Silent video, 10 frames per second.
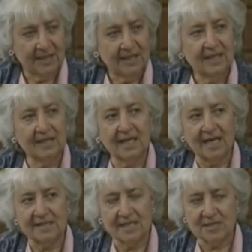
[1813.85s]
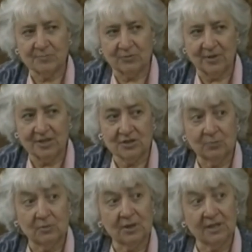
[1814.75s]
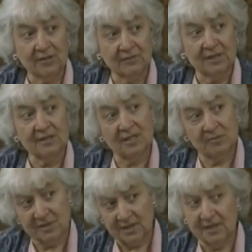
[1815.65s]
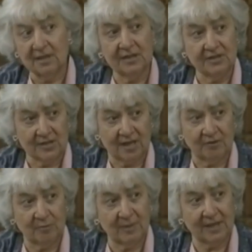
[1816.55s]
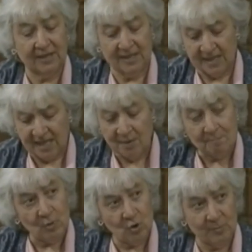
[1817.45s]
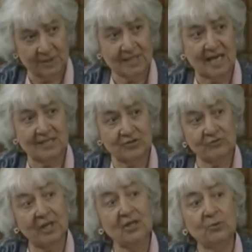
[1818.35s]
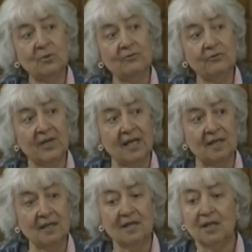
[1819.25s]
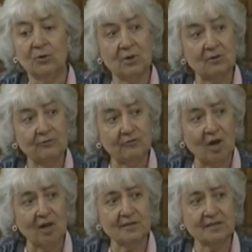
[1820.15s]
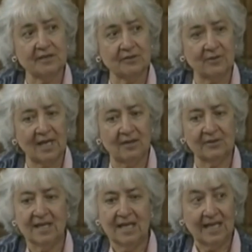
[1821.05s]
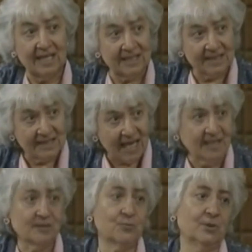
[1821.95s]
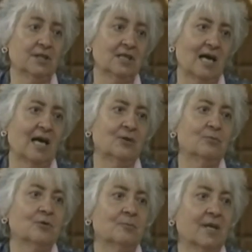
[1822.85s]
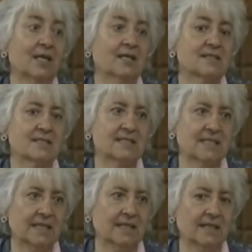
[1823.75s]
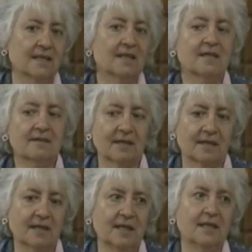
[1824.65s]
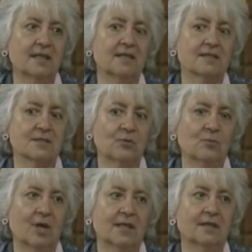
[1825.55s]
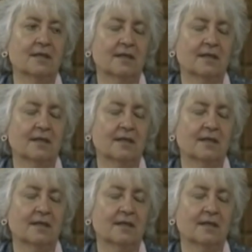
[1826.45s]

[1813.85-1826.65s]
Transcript: In our desperation, we'll even attempt to kill each other, but in that moment, our strength will fail, we'll fall to the ground, and that's when God will make us see that He is the one